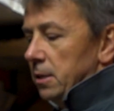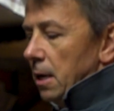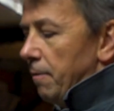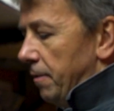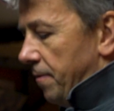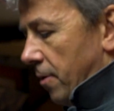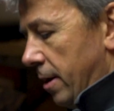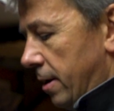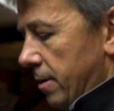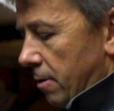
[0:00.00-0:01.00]
is a lovely
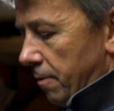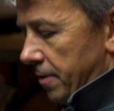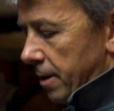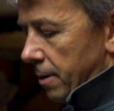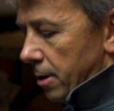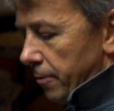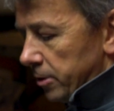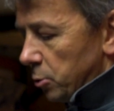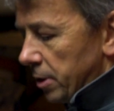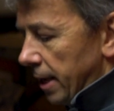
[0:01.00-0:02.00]
find of an
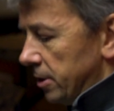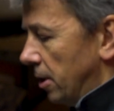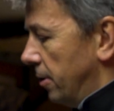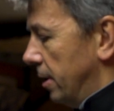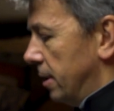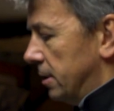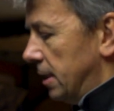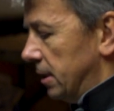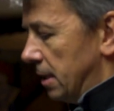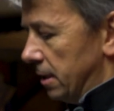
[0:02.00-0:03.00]
original Daytona
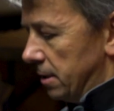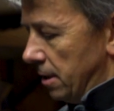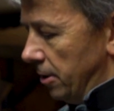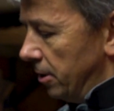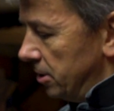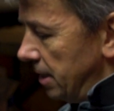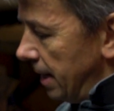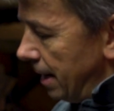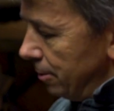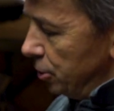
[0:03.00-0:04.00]
seat center. You can see how